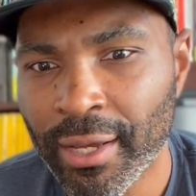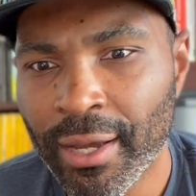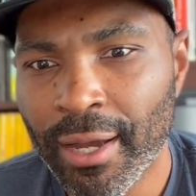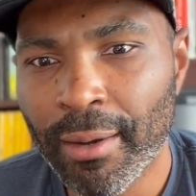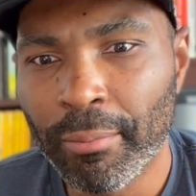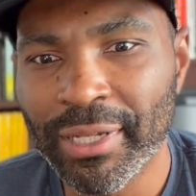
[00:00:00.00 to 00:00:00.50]

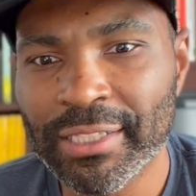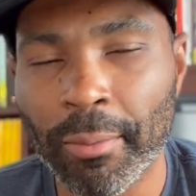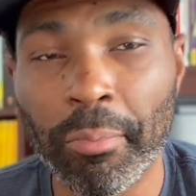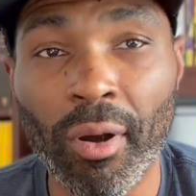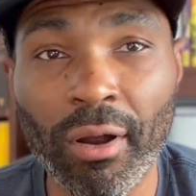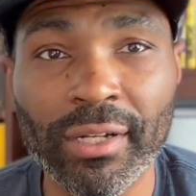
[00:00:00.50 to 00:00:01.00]
But the
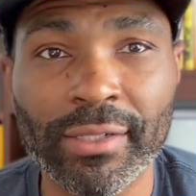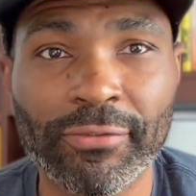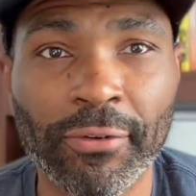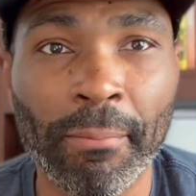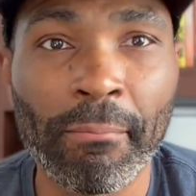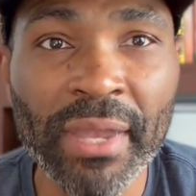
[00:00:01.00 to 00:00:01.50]
part
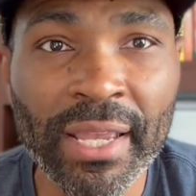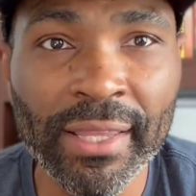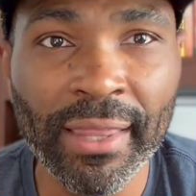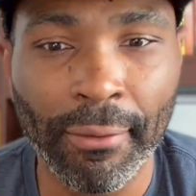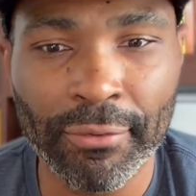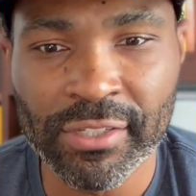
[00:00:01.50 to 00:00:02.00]
for me
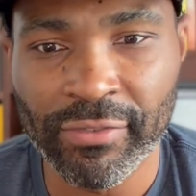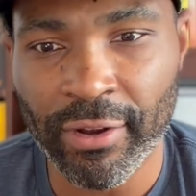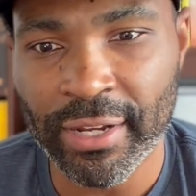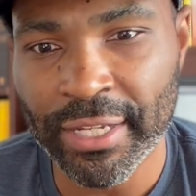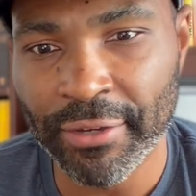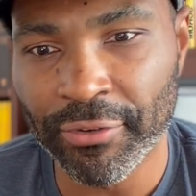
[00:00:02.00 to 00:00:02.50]
that was very
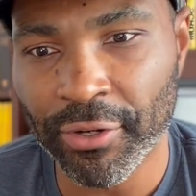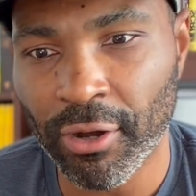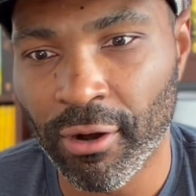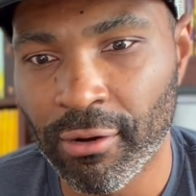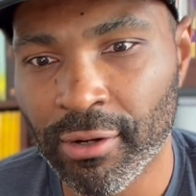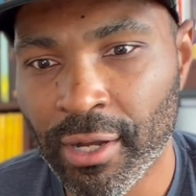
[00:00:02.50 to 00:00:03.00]

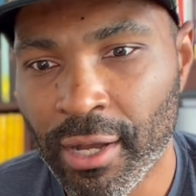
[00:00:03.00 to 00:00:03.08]
difficult